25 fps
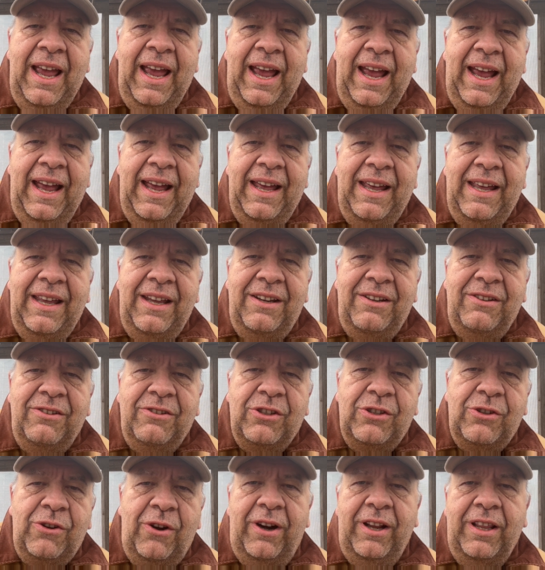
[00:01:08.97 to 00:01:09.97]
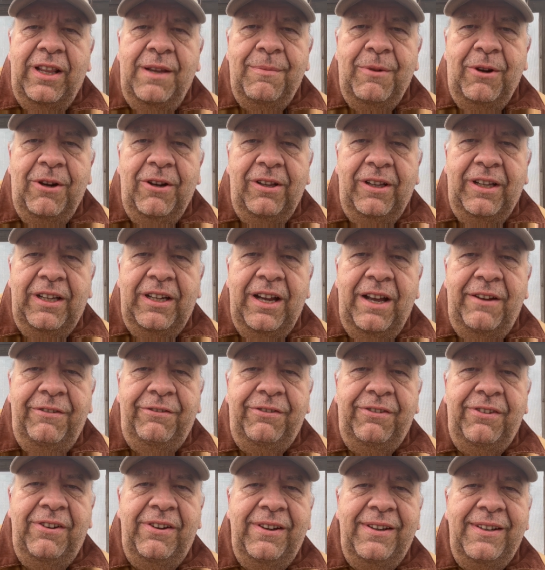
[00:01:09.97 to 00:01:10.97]
and starting them early
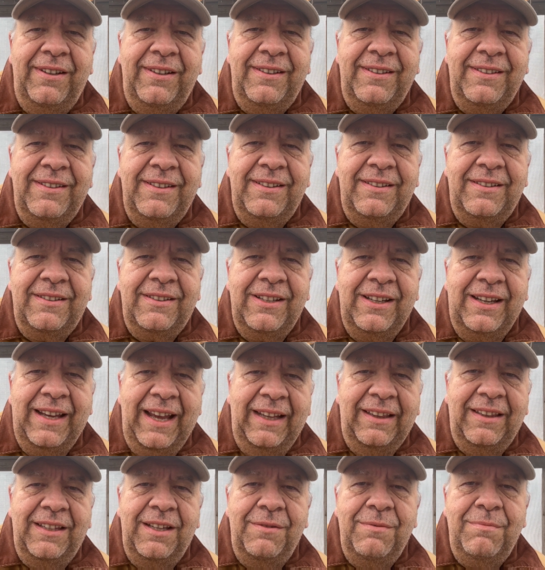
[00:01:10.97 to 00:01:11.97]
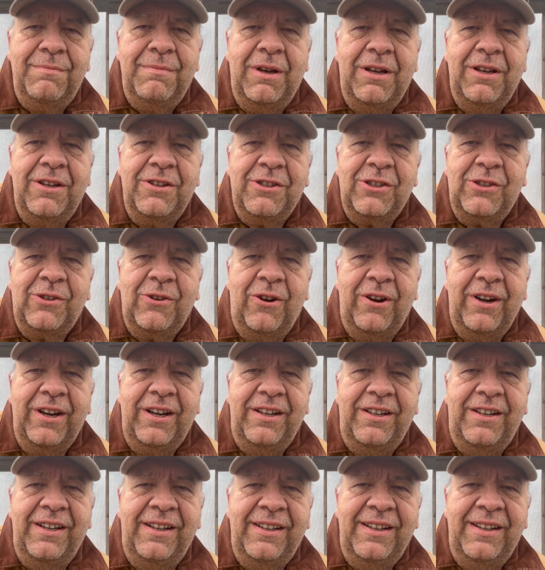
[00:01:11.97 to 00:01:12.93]
enough to get them started